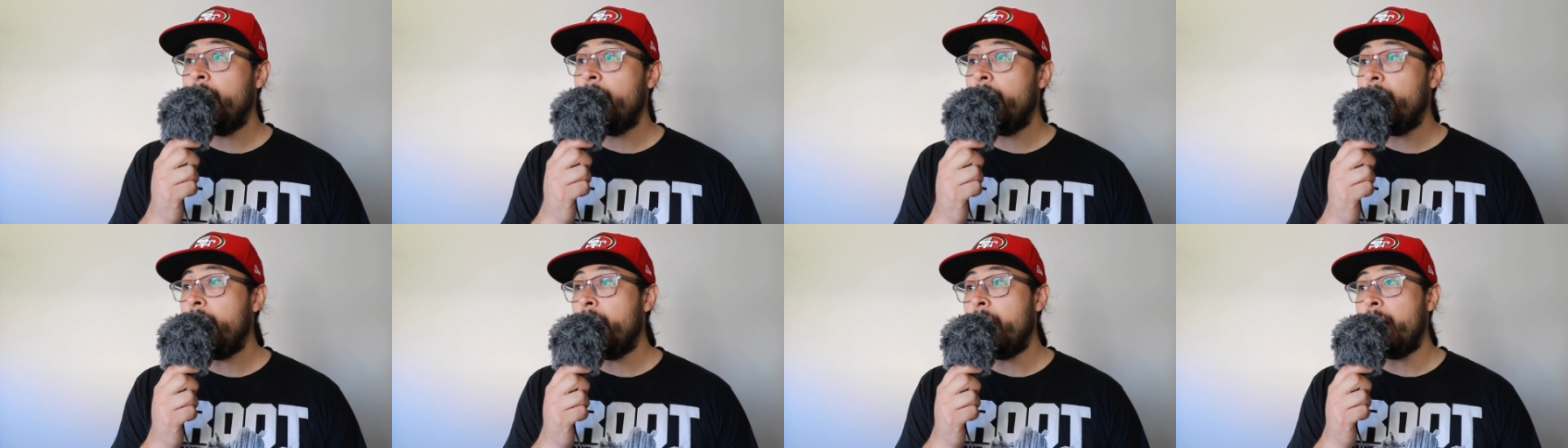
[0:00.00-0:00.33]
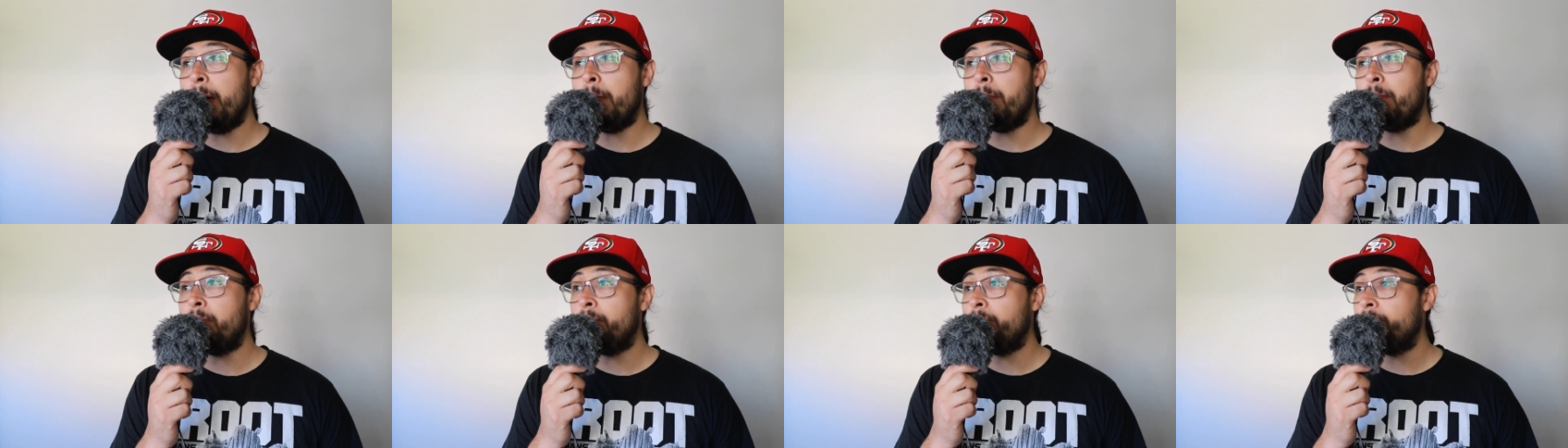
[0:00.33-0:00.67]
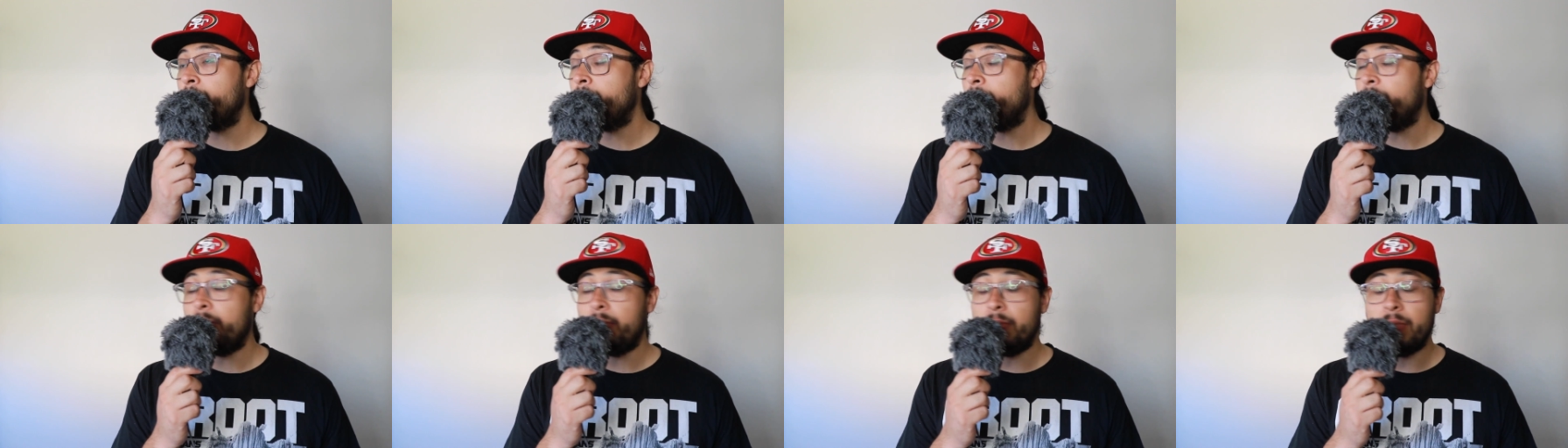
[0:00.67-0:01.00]

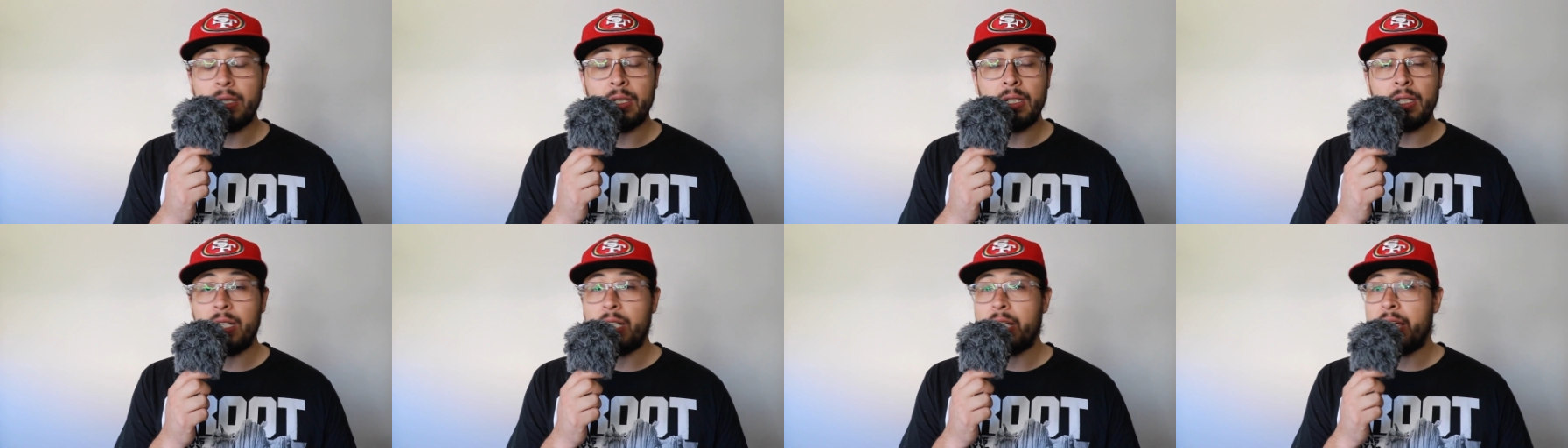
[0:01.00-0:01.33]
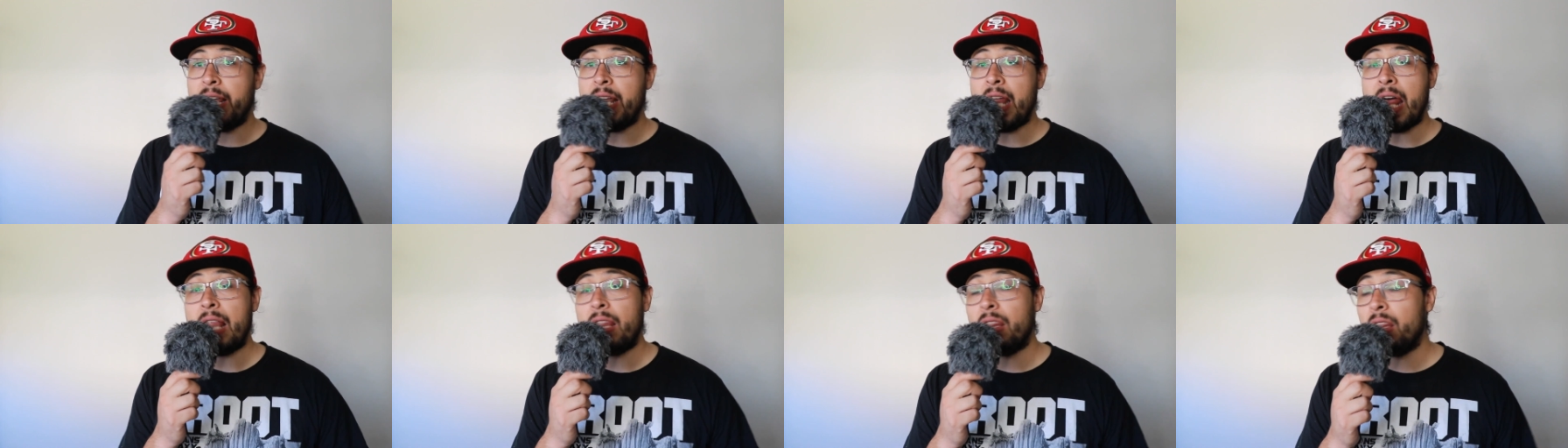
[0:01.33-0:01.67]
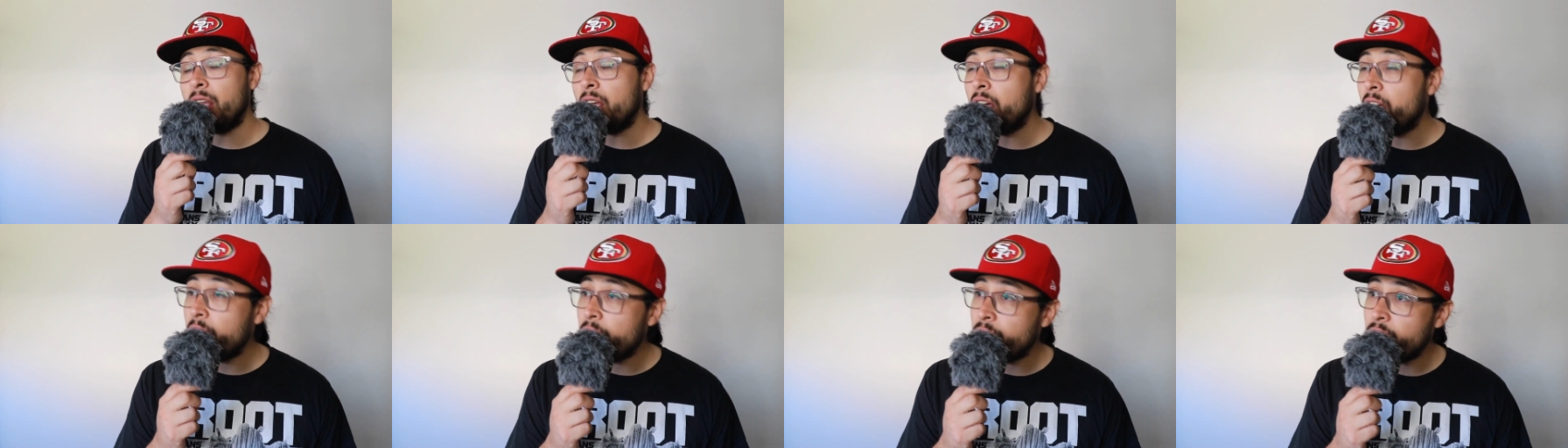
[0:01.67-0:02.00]
Again, I
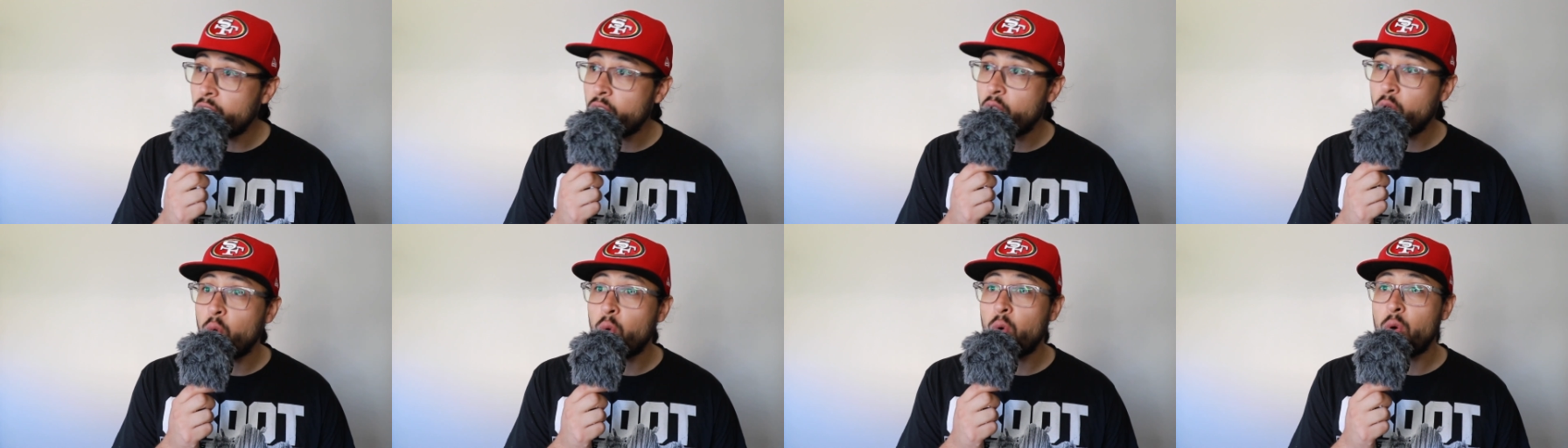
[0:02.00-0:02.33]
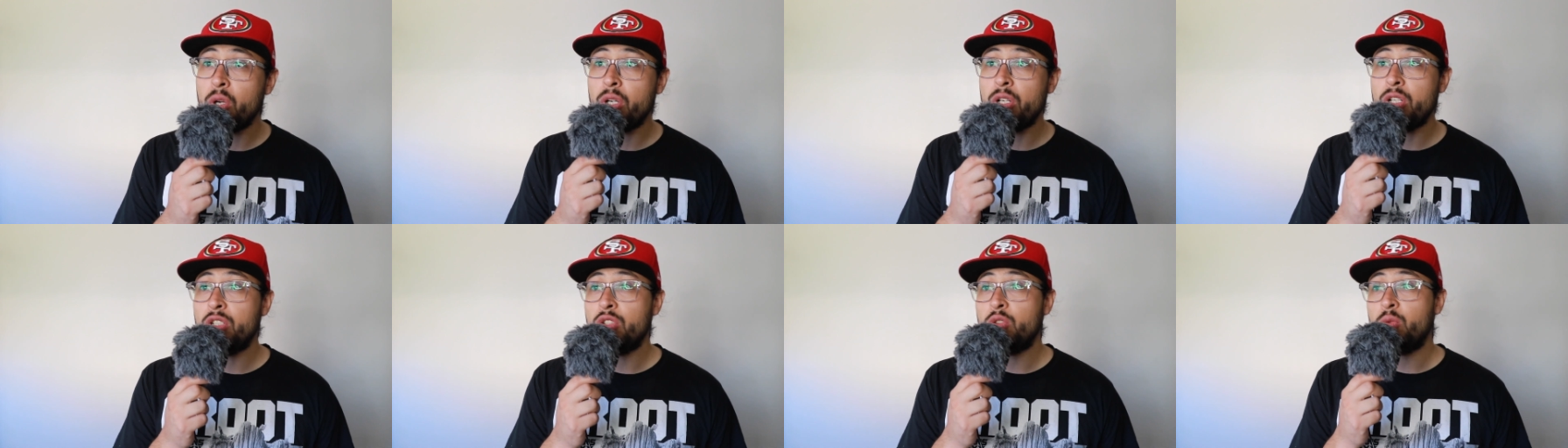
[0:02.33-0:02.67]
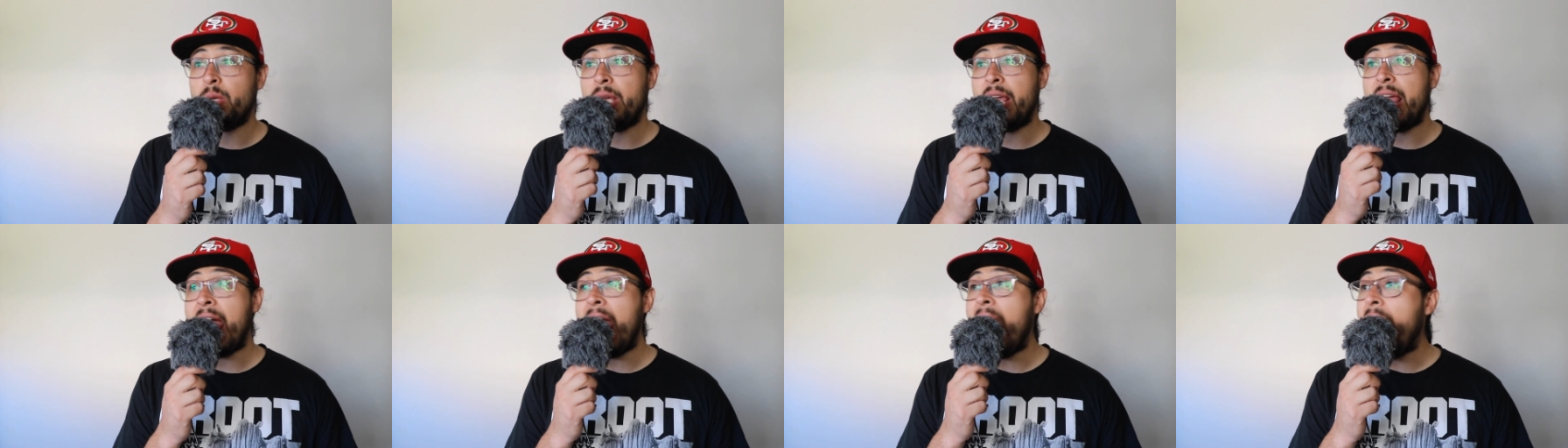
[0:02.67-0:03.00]
love the corners
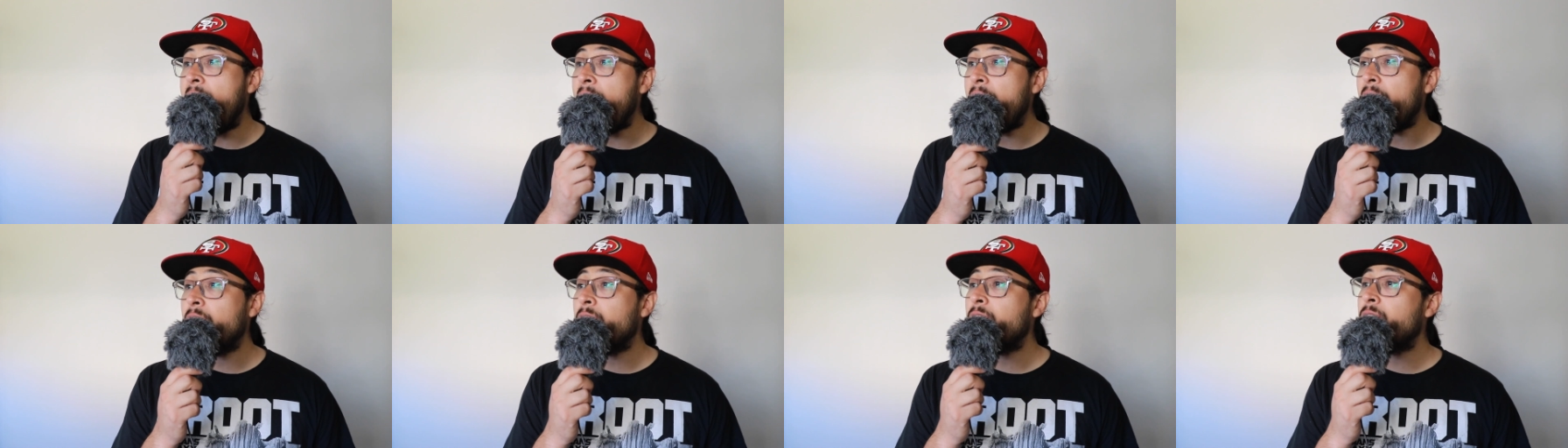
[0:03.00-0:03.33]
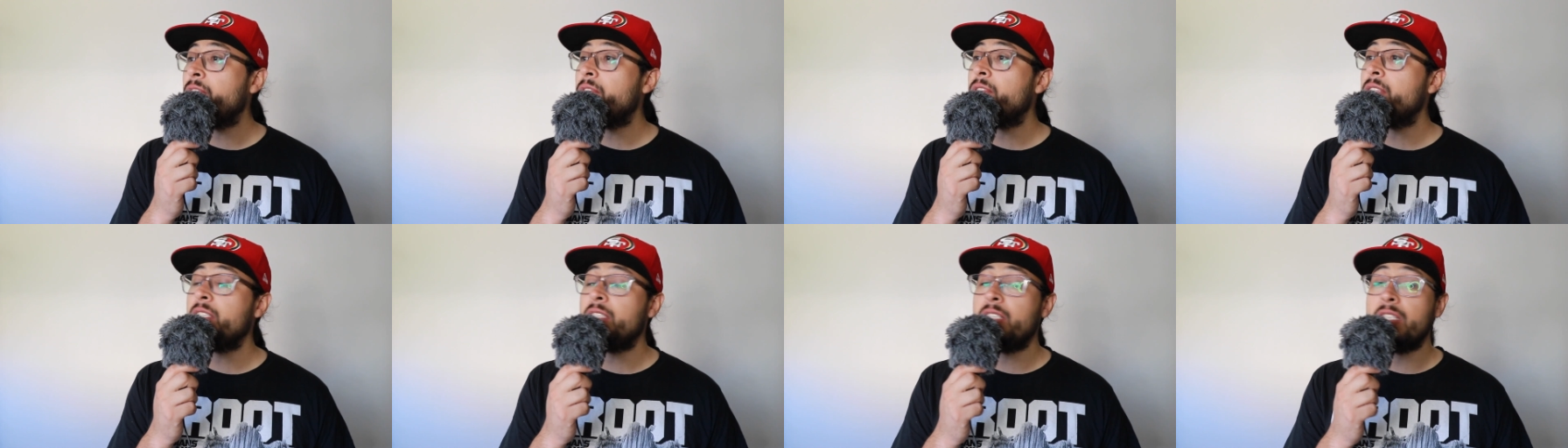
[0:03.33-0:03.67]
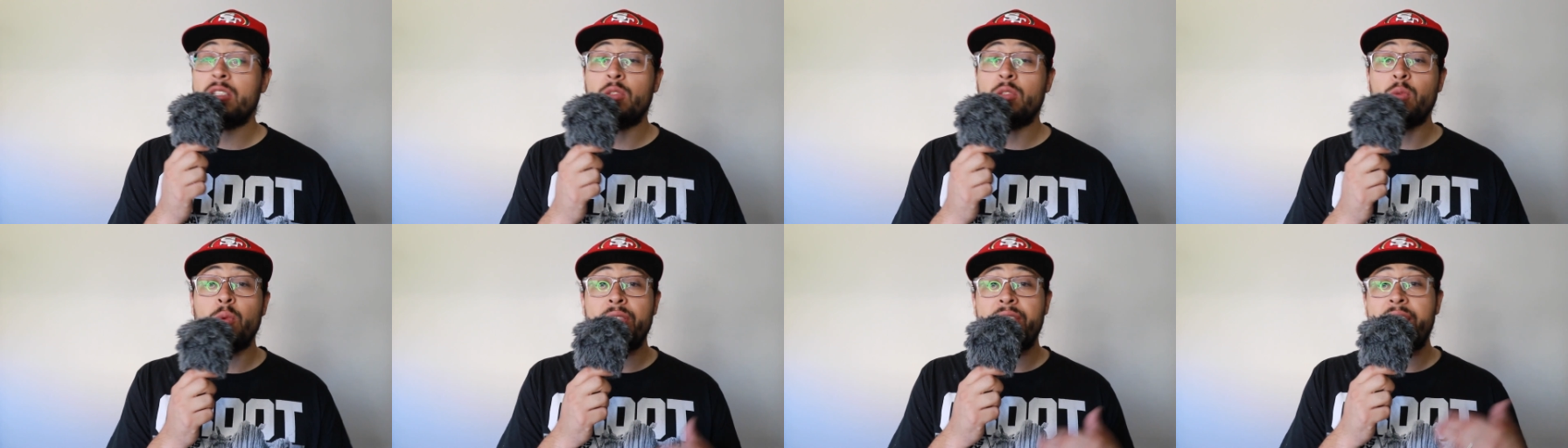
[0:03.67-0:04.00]
we have. This
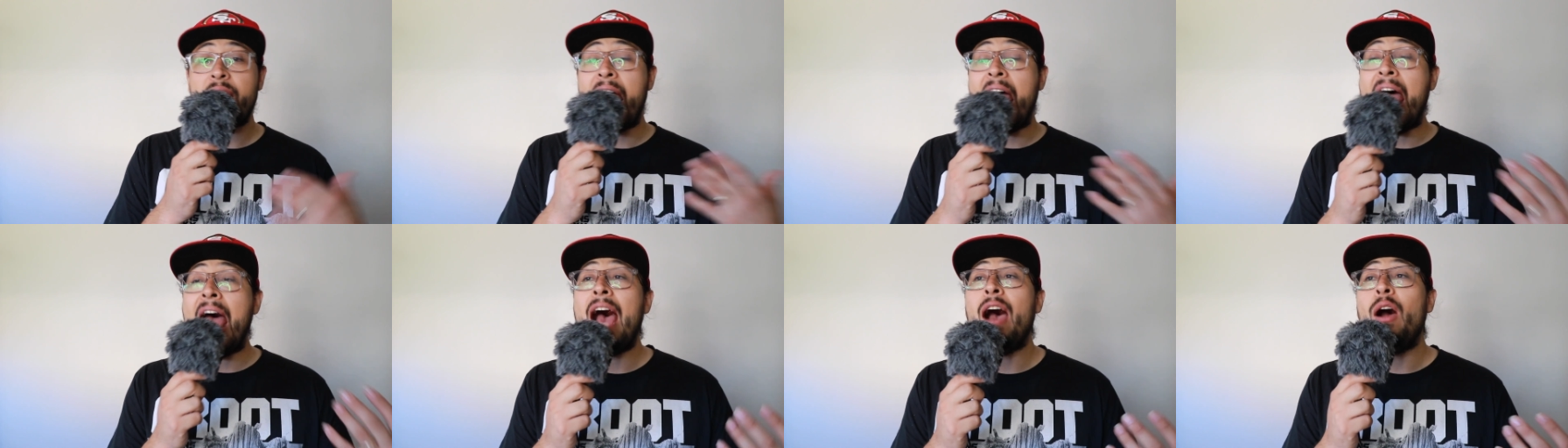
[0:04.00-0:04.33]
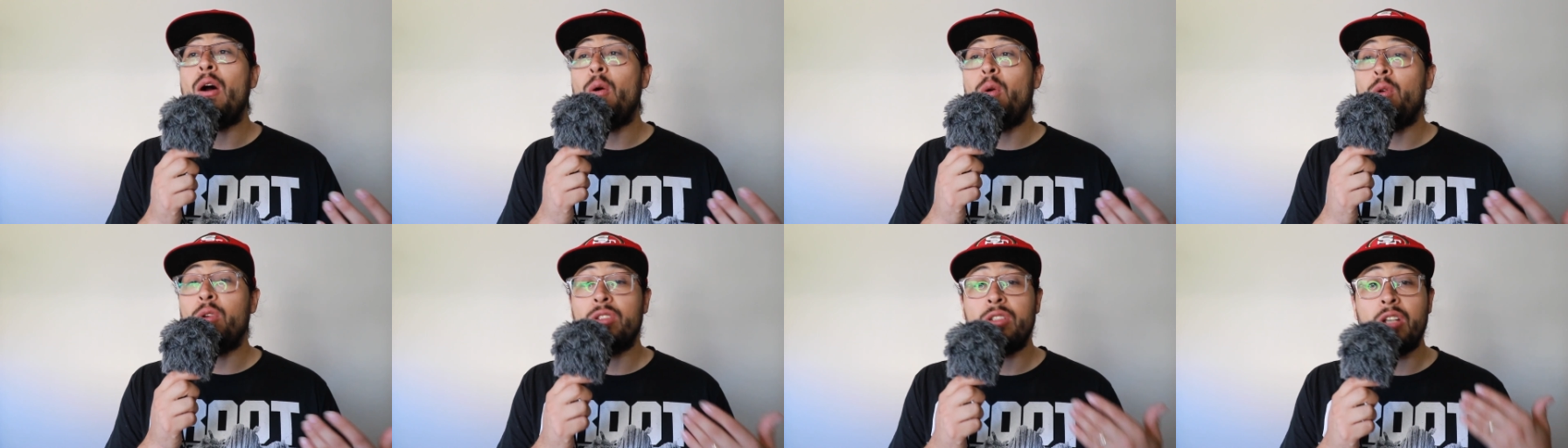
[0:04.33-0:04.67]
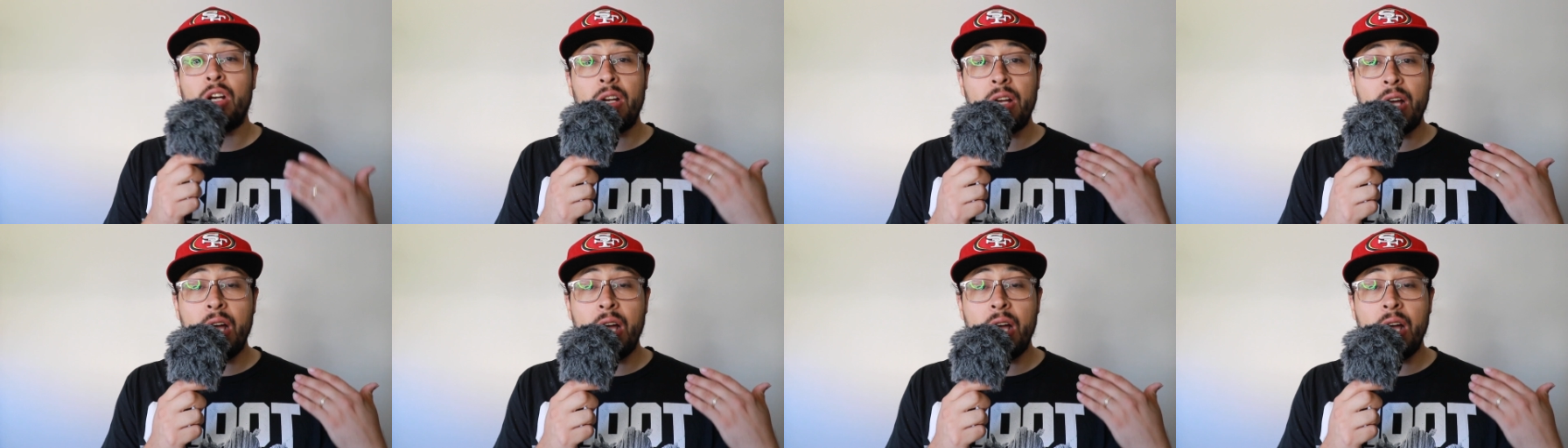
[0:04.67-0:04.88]
is without